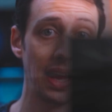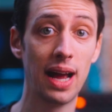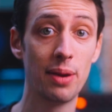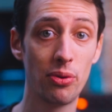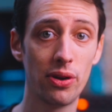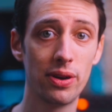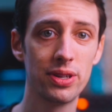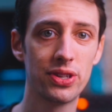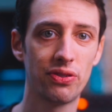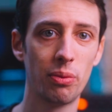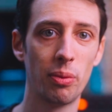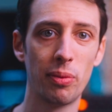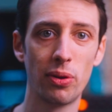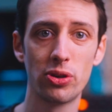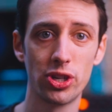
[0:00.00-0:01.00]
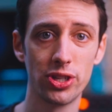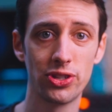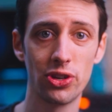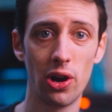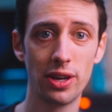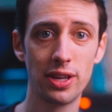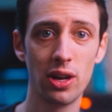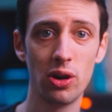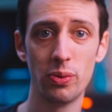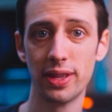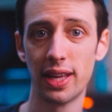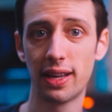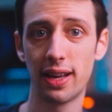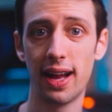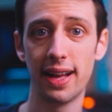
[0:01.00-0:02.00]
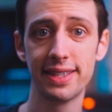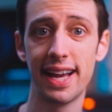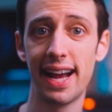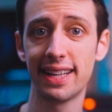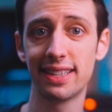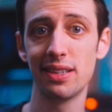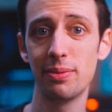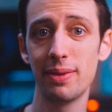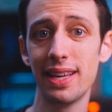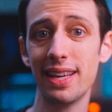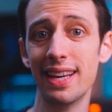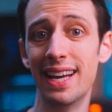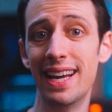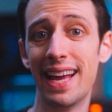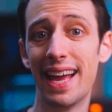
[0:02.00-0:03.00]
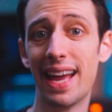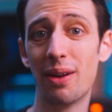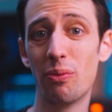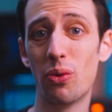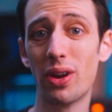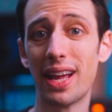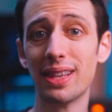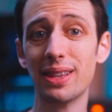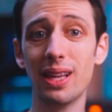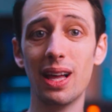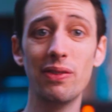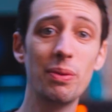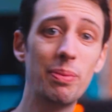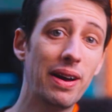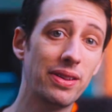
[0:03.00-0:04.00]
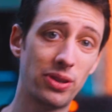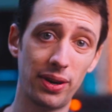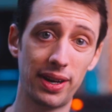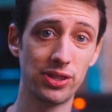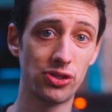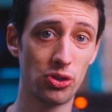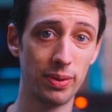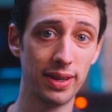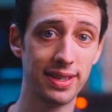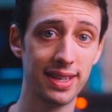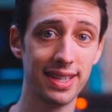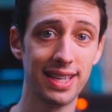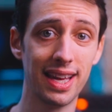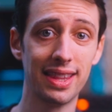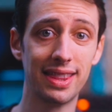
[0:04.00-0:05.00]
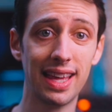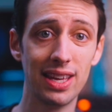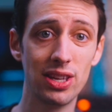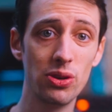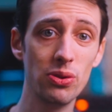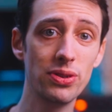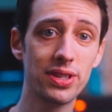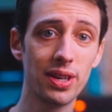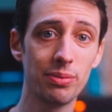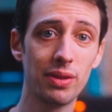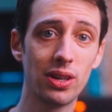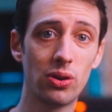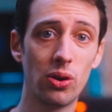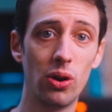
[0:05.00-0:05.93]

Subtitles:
libraries from Emergence Audio when they contacted me, and what I love about their instruments is that they use something